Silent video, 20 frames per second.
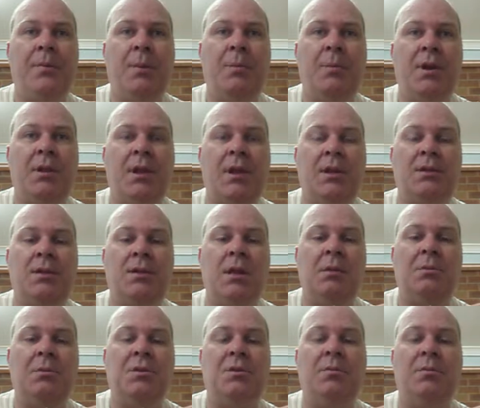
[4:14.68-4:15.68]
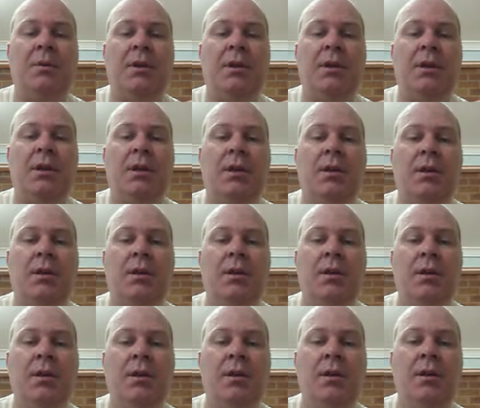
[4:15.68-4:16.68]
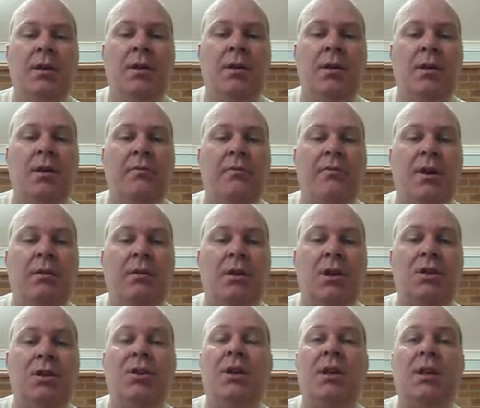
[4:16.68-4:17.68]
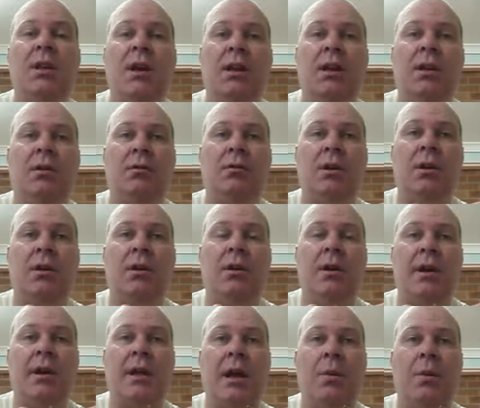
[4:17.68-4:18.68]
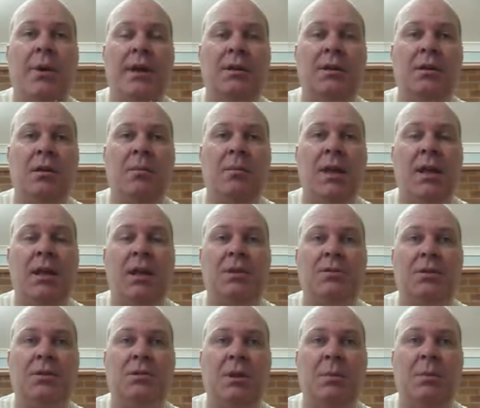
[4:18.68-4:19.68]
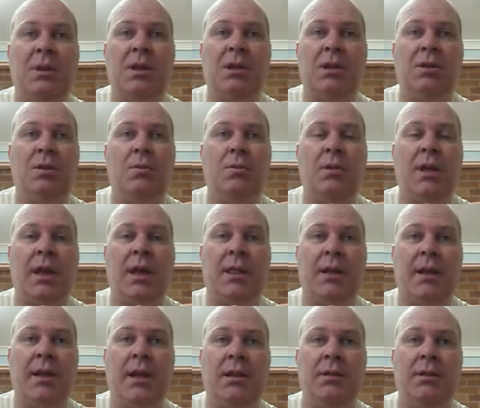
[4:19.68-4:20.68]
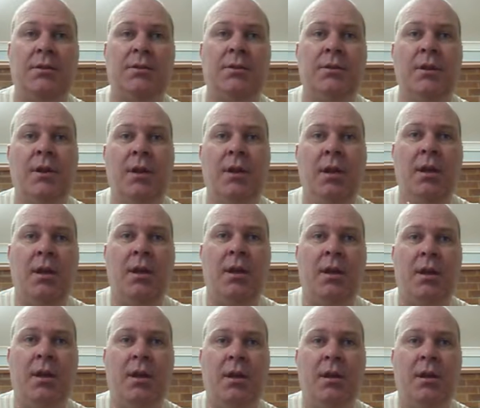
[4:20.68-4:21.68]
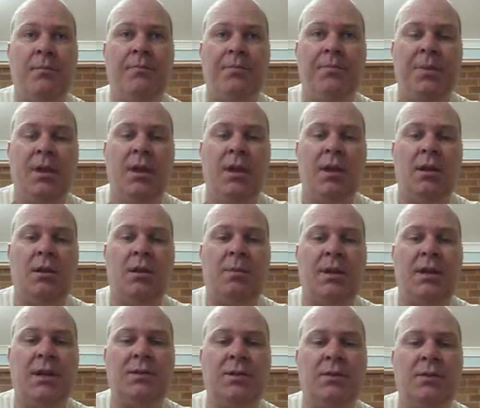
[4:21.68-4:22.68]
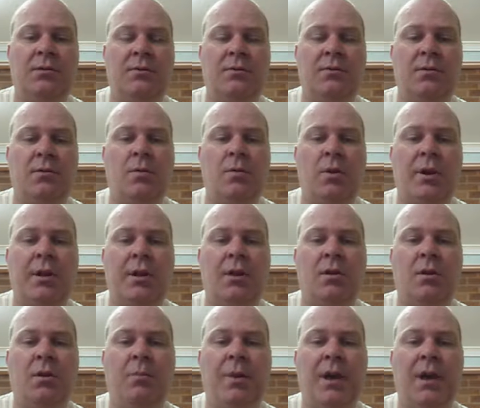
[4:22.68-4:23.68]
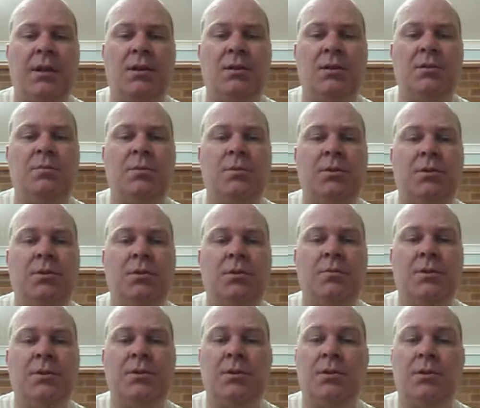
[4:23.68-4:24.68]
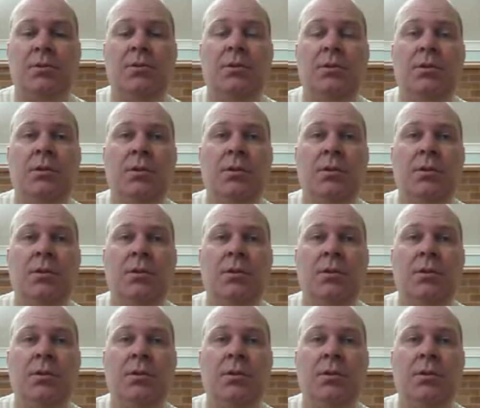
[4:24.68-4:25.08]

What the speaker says: but they seem to be a very unique colour, and I can't wait to get my hands on some of the other colours. The plastics are quite compact and small, which are good.